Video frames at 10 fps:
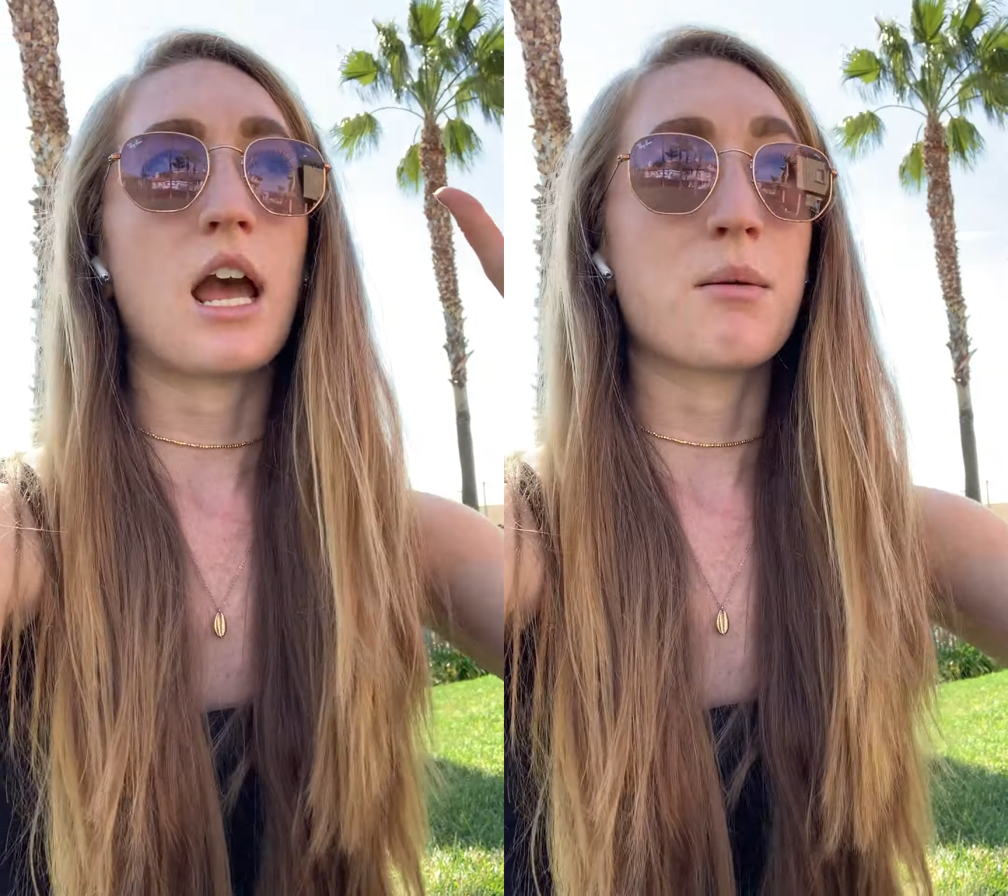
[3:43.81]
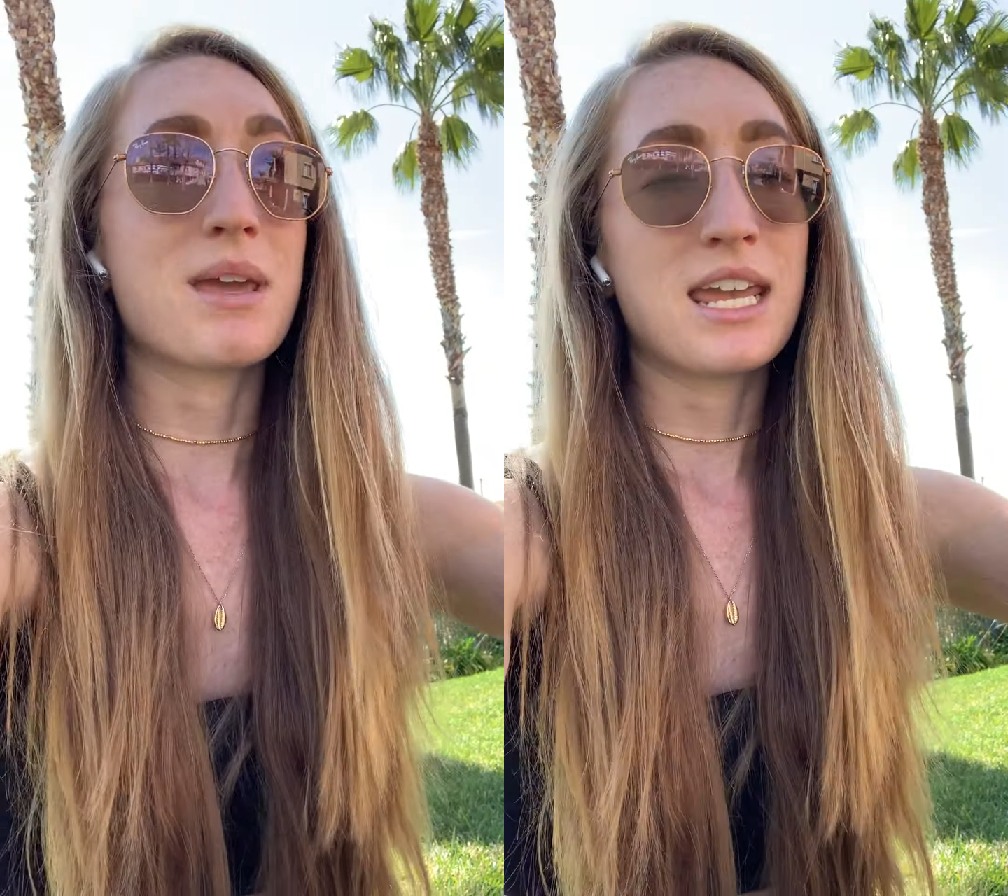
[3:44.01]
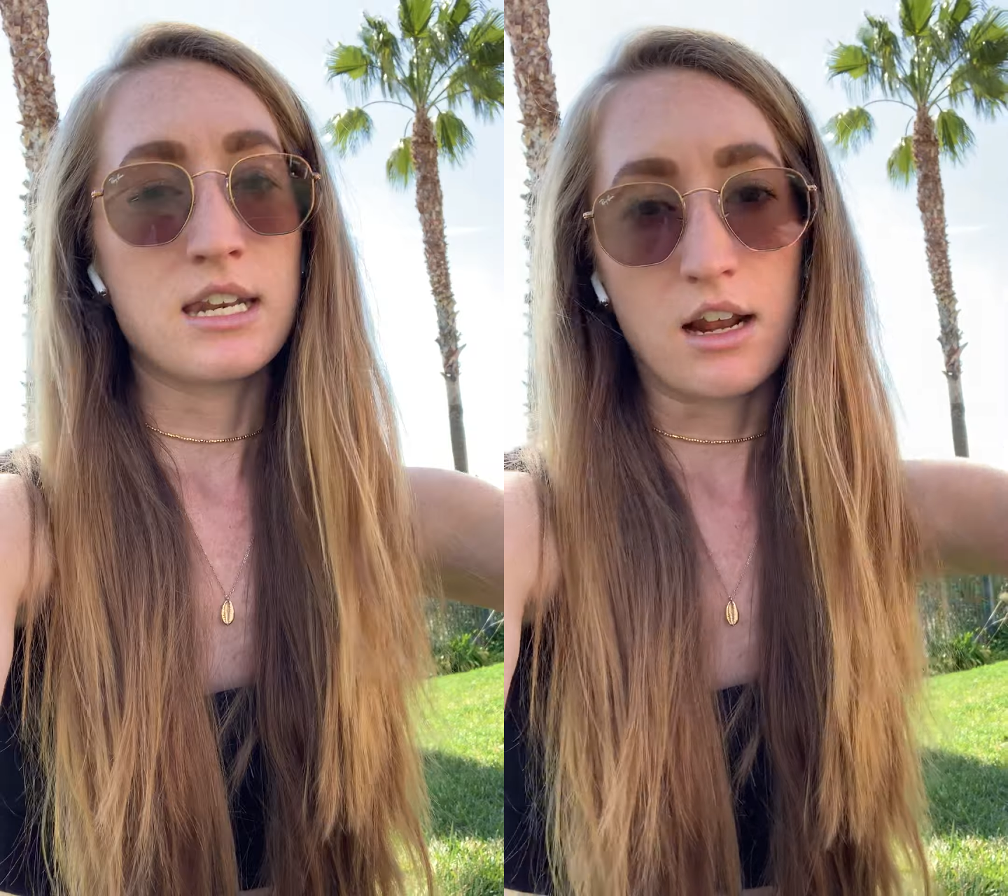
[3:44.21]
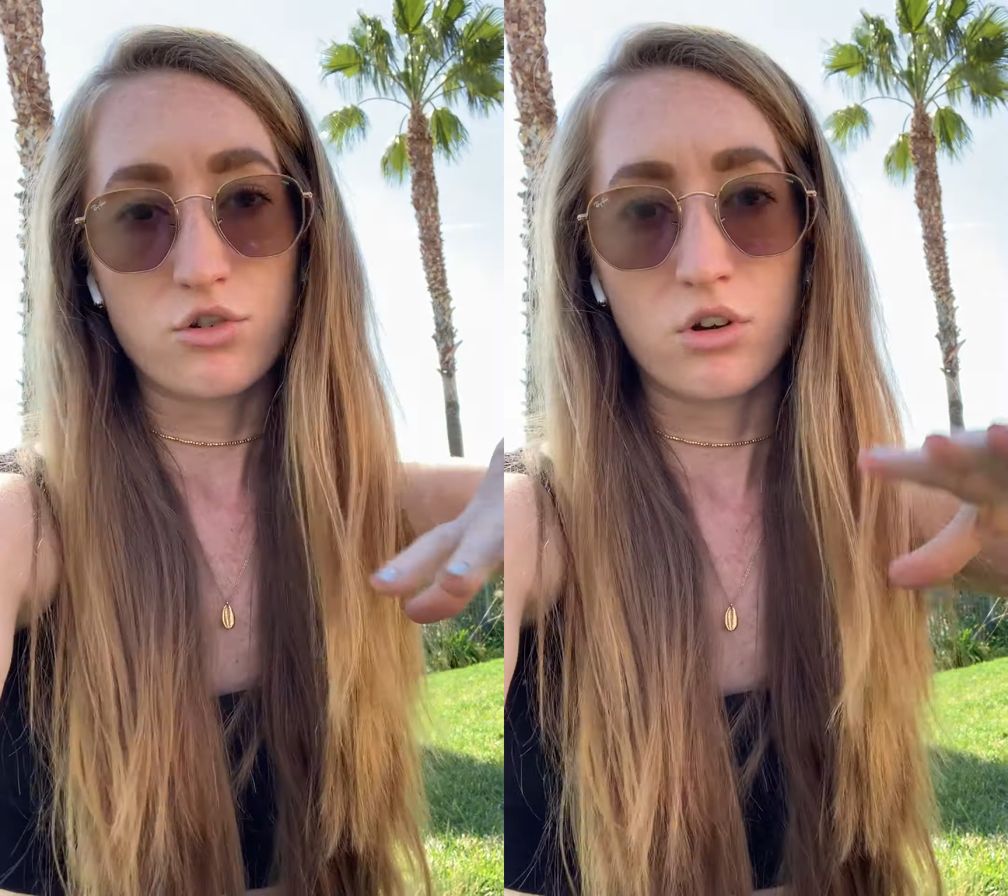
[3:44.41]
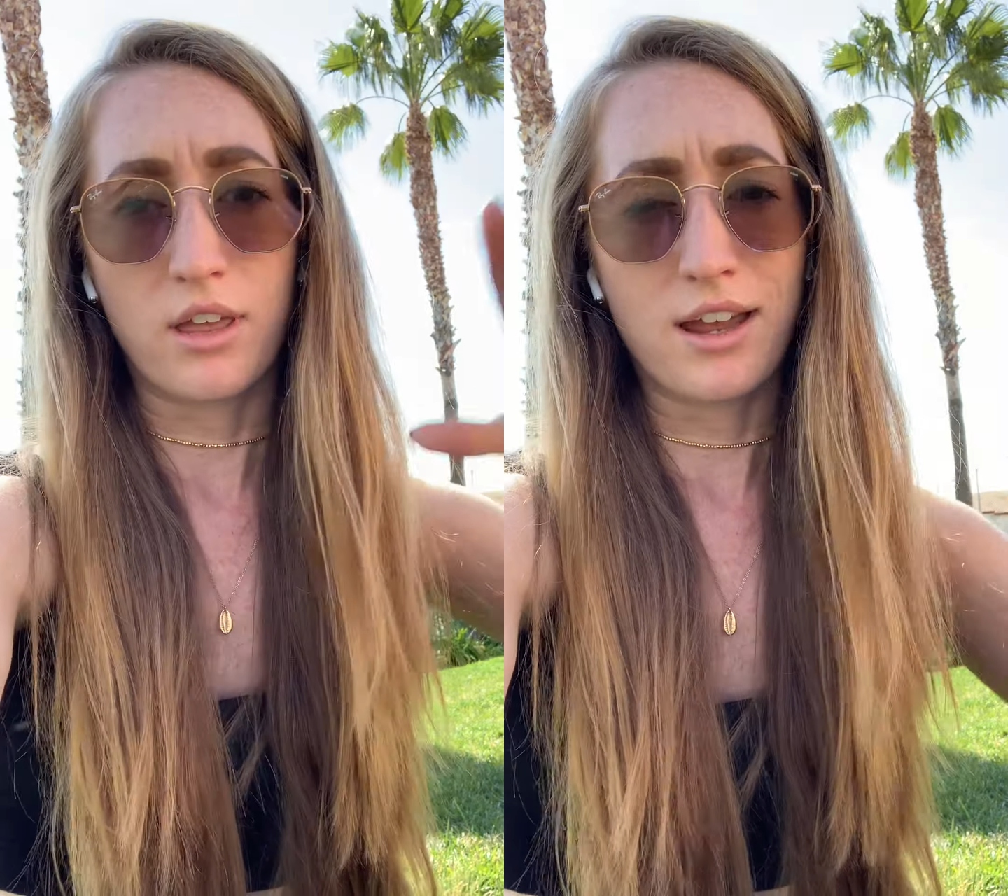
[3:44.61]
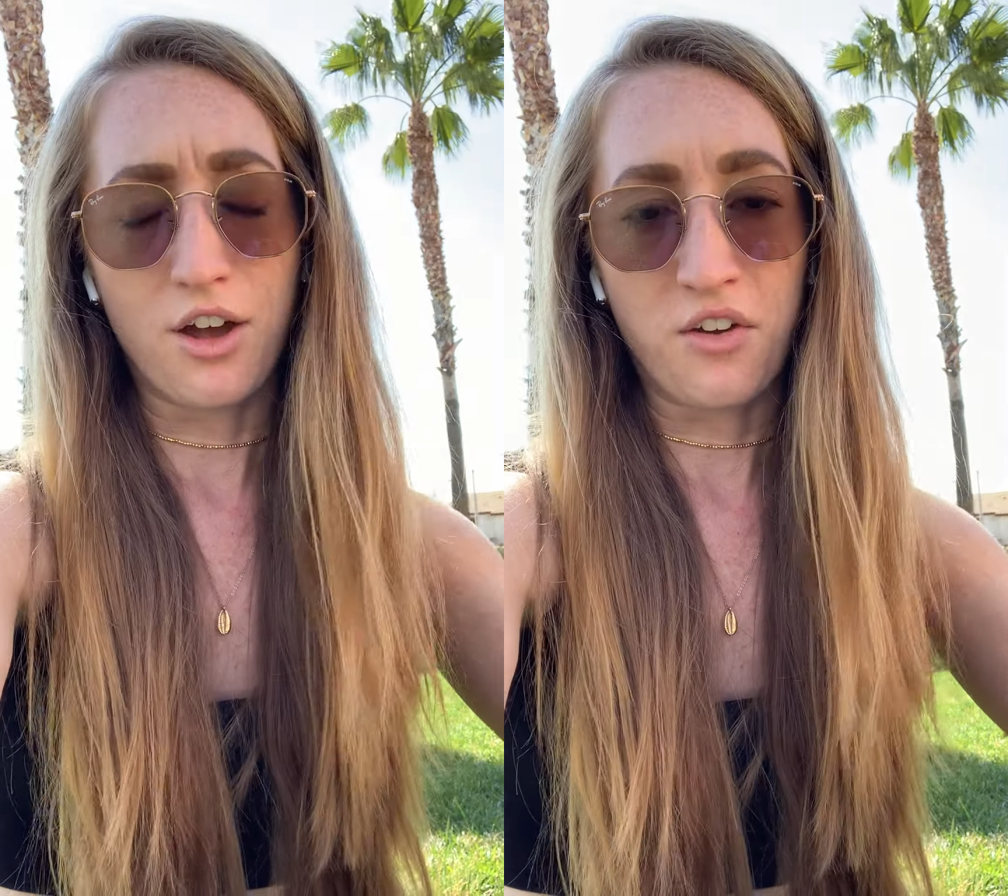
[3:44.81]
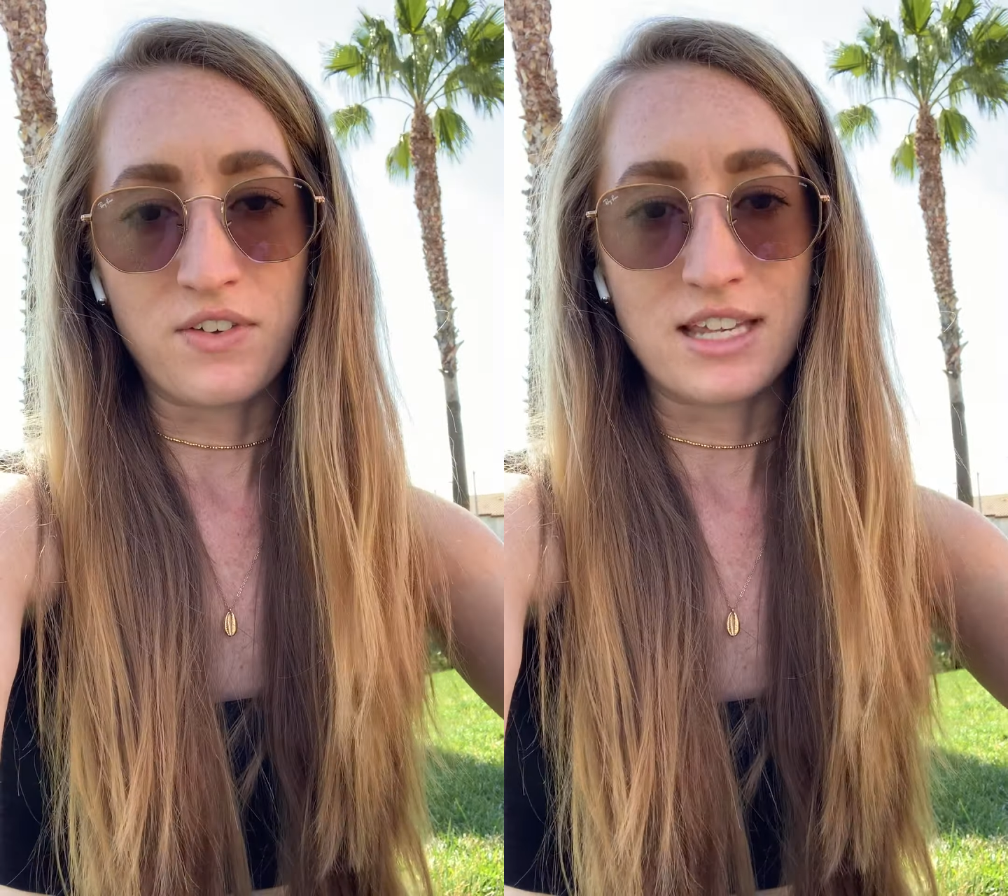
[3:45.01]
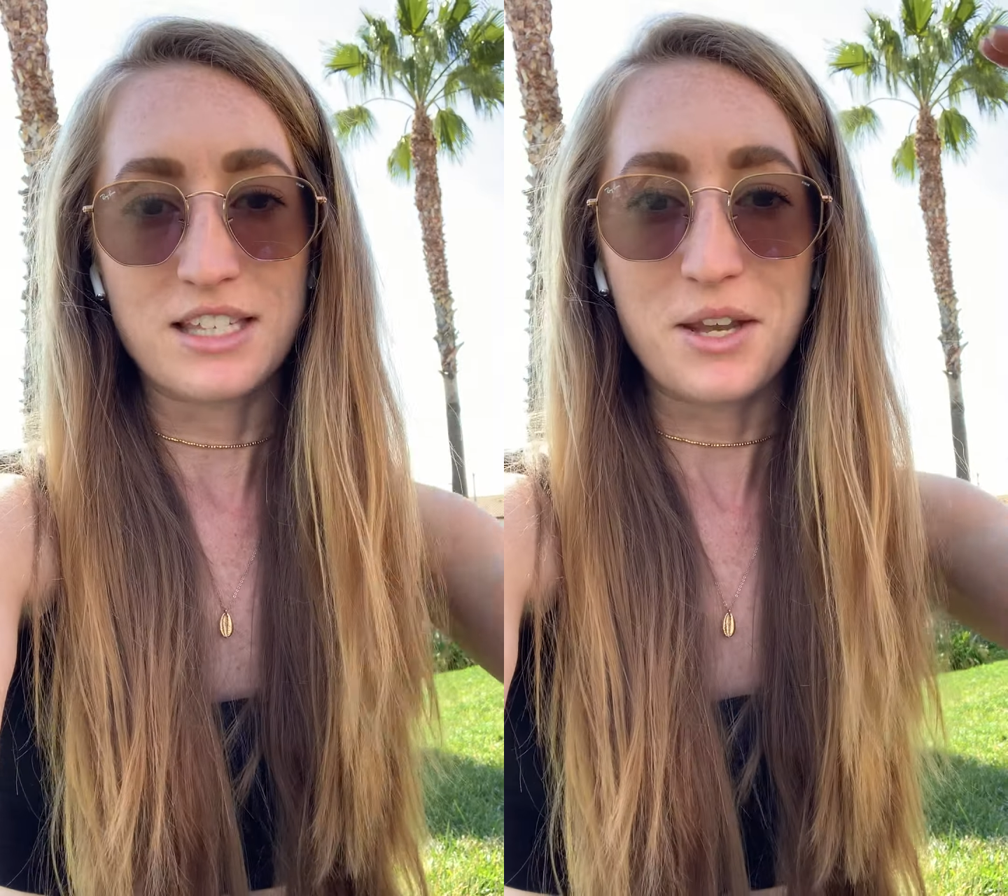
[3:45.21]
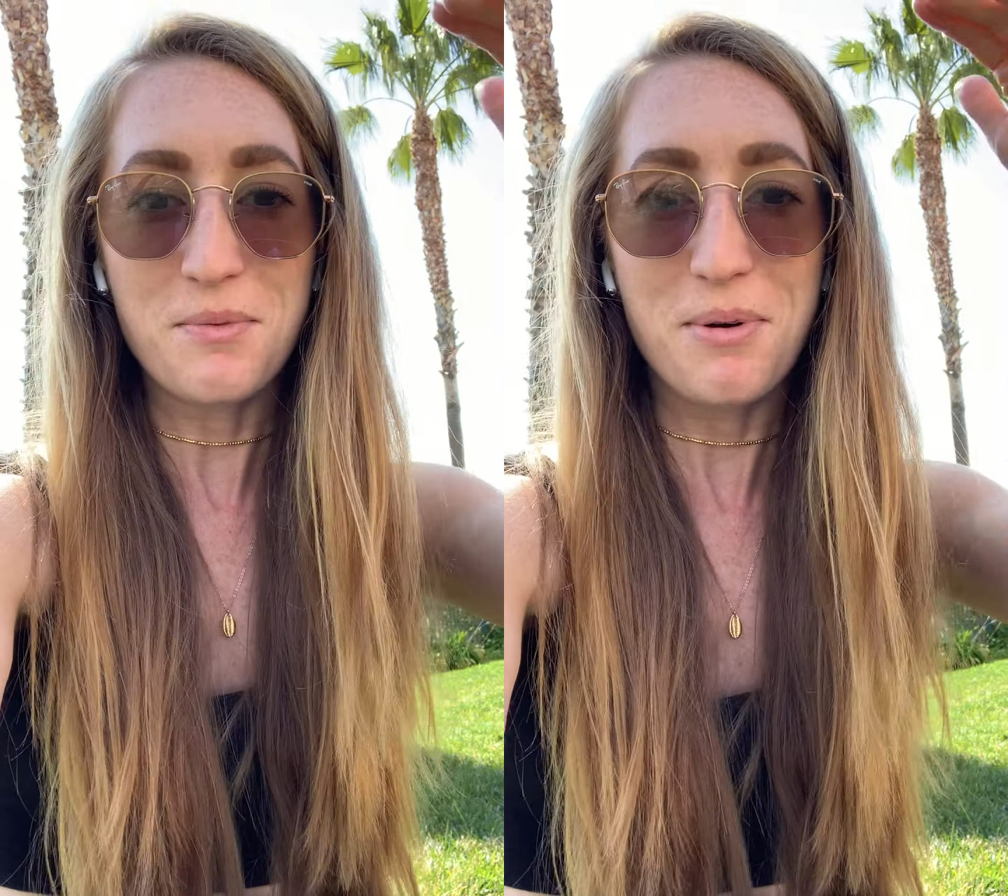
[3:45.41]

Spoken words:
I'm in natural light obviously,